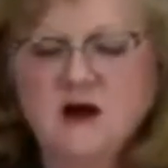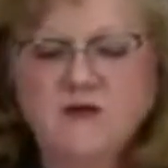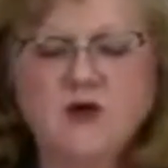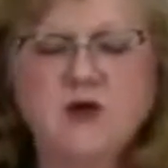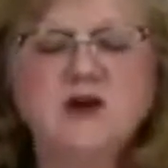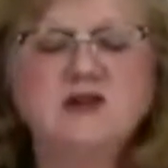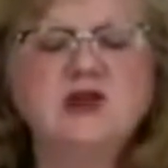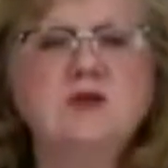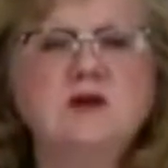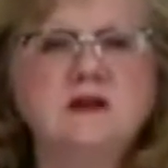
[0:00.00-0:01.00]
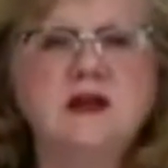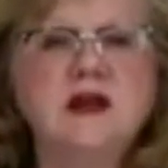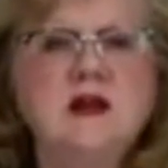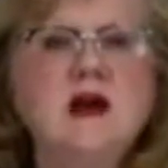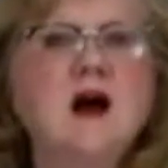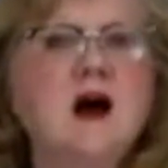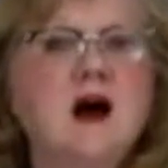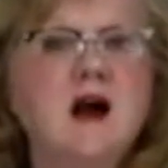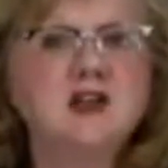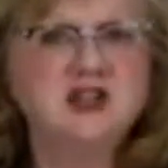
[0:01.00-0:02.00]
of course, you will need
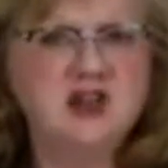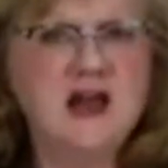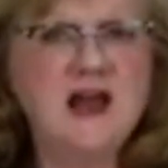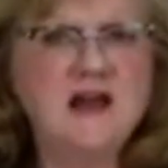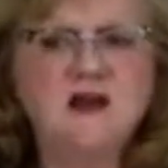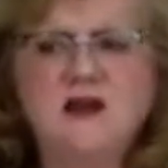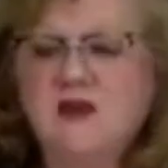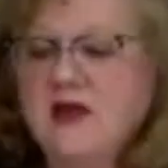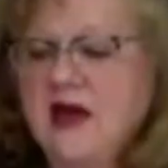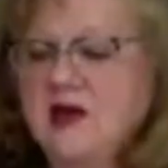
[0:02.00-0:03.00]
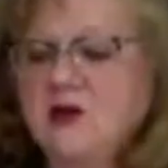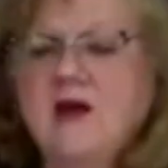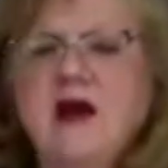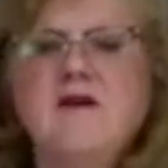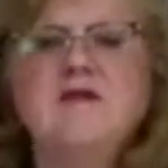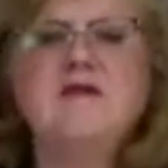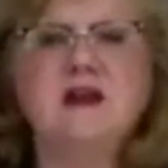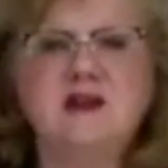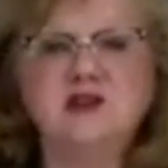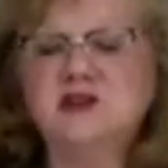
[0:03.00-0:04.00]
a shade that you have
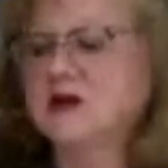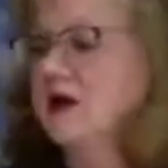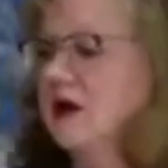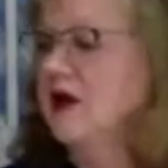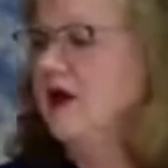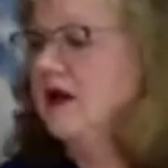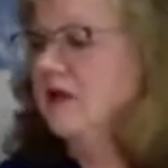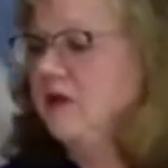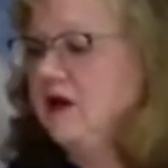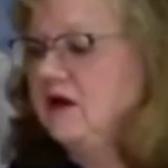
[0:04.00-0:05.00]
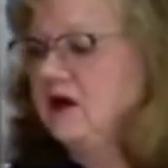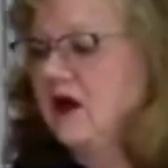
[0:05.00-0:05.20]
finished. And let me